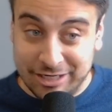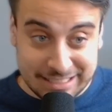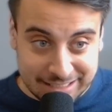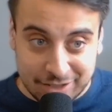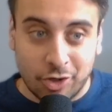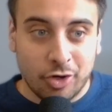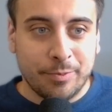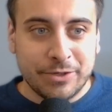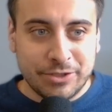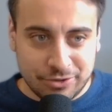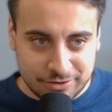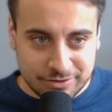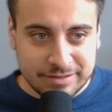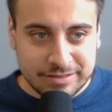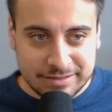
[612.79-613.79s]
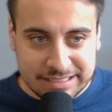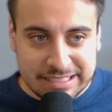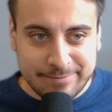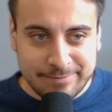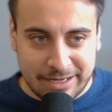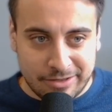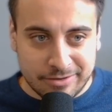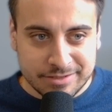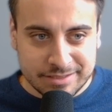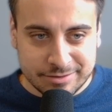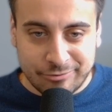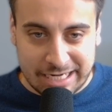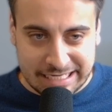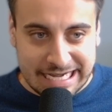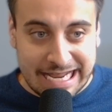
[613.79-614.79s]
Like open your emails
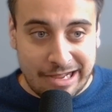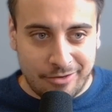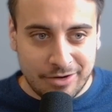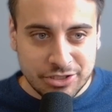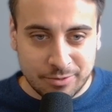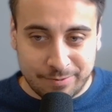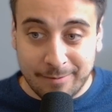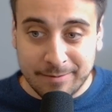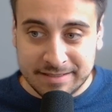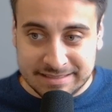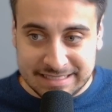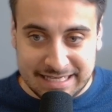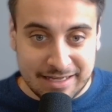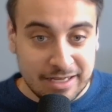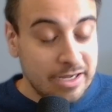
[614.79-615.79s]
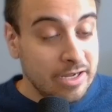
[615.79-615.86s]
right now and you'll probably see